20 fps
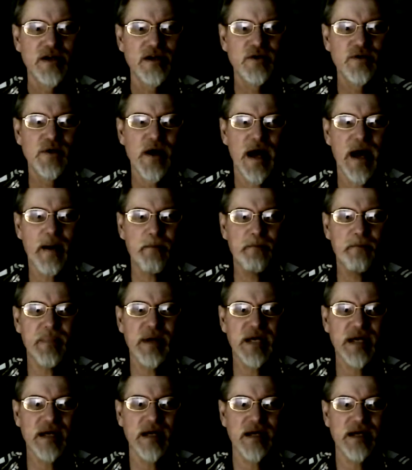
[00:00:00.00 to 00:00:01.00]
You hem
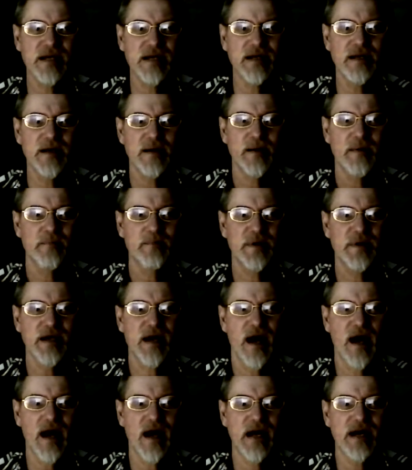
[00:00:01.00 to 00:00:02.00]
me in
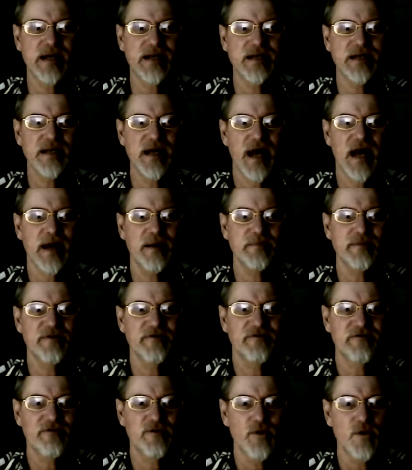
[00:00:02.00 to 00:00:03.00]
behind and
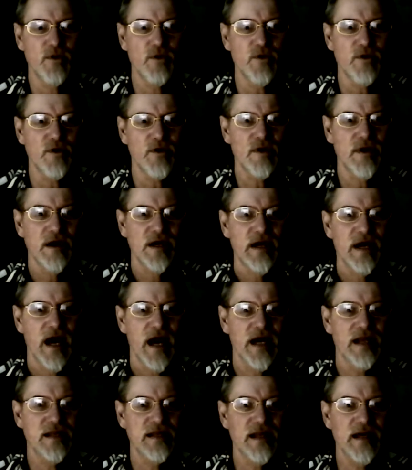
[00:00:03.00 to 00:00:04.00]
before,
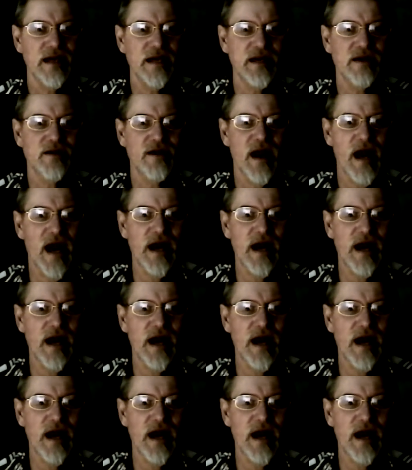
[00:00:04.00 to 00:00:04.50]
and lay your